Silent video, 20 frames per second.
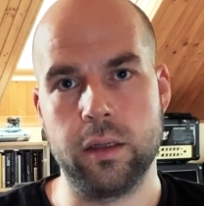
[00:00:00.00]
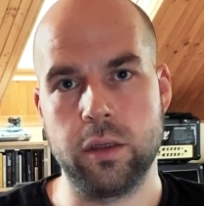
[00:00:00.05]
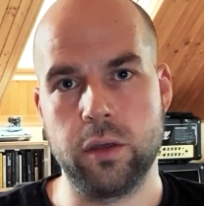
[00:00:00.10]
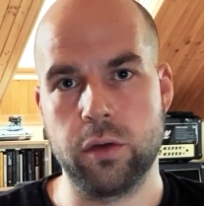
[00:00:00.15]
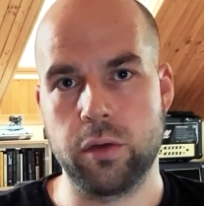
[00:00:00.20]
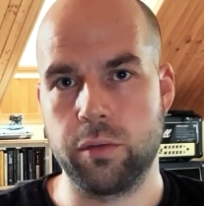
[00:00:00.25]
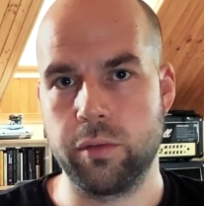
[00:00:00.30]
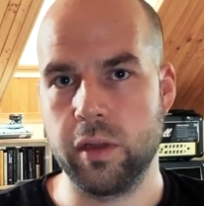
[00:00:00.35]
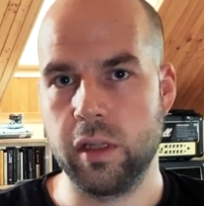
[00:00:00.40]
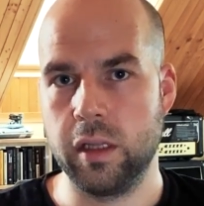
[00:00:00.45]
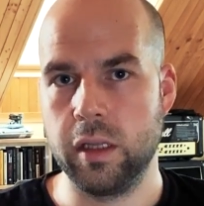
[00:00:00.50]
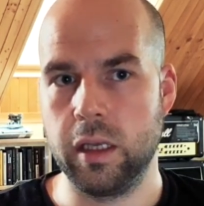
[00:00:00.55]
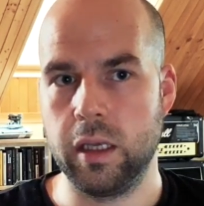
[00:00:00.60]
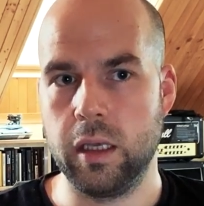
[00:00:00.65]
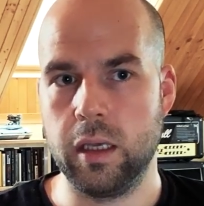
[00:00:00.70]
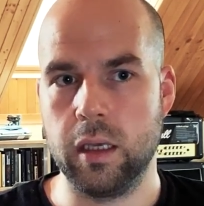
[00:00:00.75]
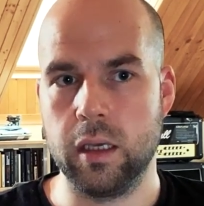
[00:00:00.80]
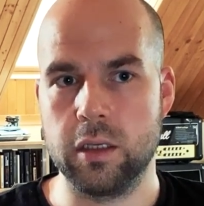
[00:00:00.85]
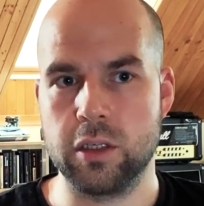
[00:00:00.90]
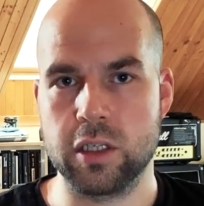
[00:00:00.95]
you're
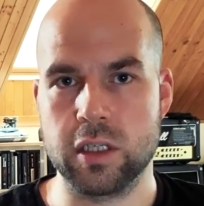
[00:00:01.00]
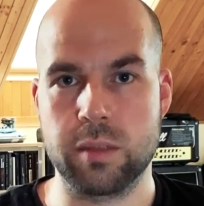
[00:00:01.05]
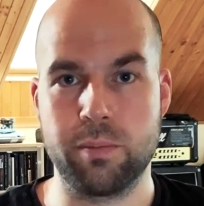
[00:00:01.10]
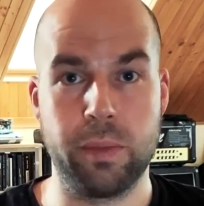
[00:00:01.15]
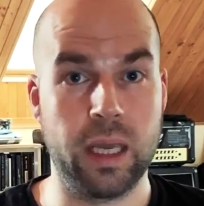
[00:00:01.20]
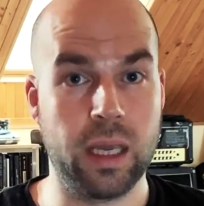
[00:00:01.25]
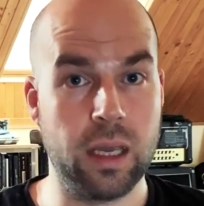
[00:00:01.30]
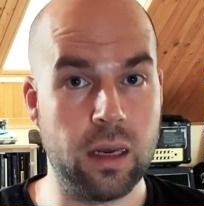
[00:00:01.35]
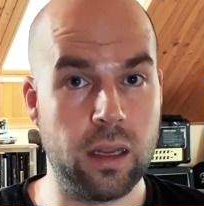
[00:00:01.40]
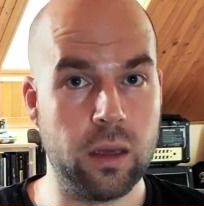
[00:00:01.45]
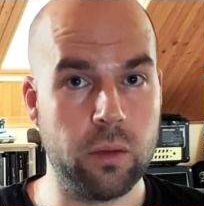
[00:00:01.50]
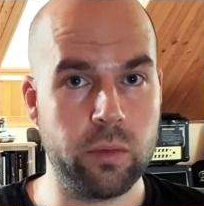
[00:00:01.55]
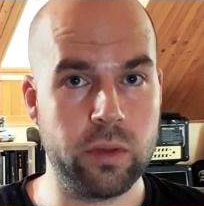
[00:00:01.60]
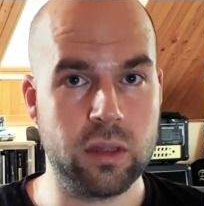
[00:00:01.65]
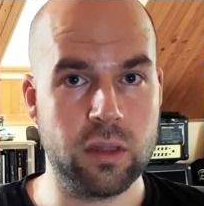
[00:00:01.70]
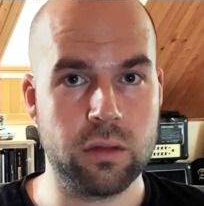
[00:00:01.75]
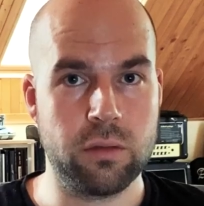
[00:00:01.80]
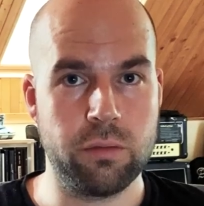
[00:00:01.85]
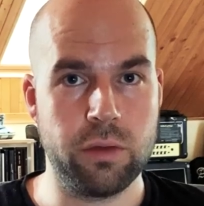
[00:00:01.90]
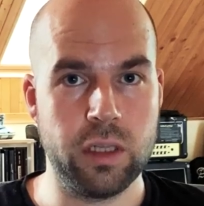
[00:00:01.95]
really just beginning with
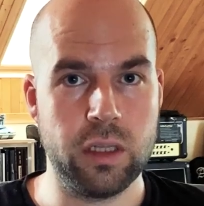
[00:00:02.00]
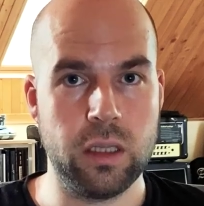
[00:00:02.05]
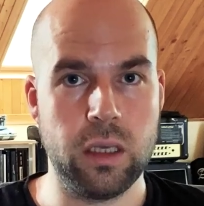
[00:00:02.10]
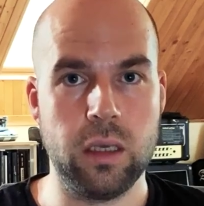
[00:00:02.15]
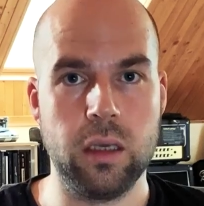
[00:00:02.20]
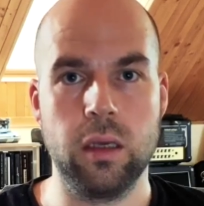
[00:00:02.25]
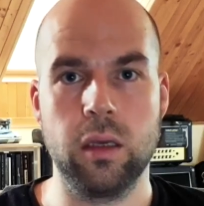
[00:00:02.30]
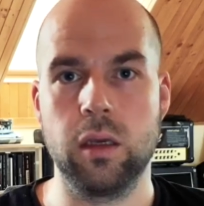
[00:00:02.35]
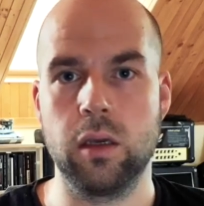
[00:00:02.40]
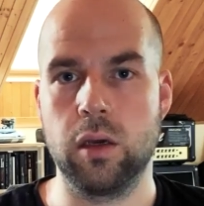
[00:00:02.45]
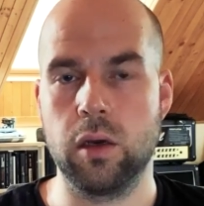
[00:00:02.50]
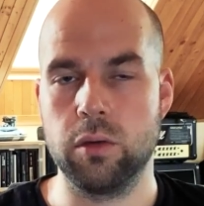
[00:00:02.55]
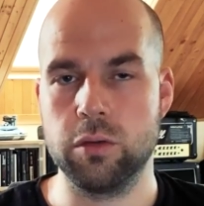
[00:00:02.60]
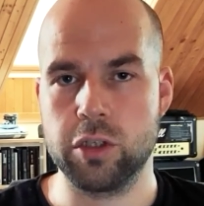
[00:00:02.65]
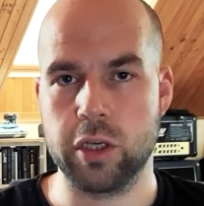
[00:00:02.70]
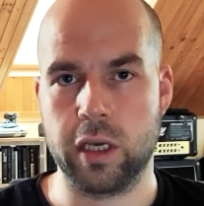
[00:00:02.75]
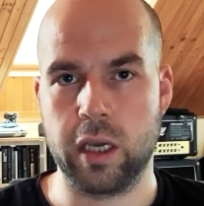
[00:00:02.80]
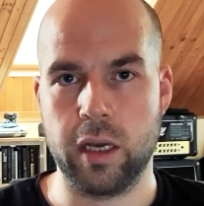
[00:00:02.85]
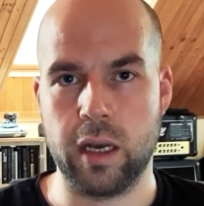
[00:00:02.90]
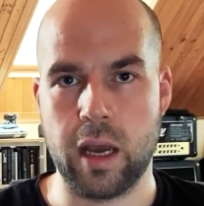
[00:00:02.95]
the 3D, go
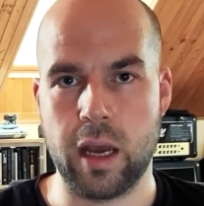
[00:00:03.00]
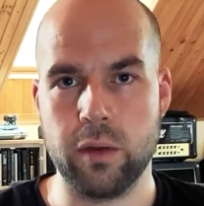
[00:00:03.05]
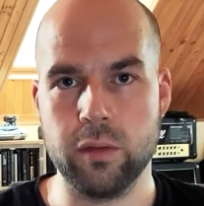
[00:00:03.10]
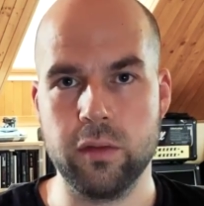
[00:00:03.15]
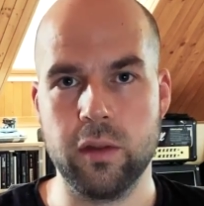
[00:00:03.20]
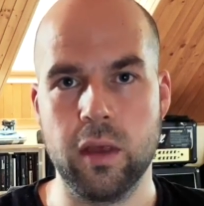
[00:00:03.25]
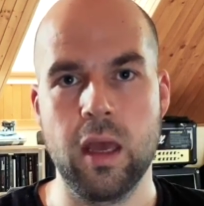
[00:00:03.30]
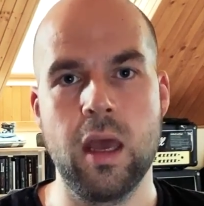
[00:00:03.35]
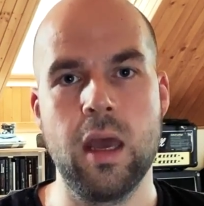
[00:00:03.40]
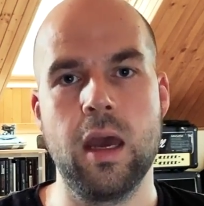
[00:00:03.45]
check it out.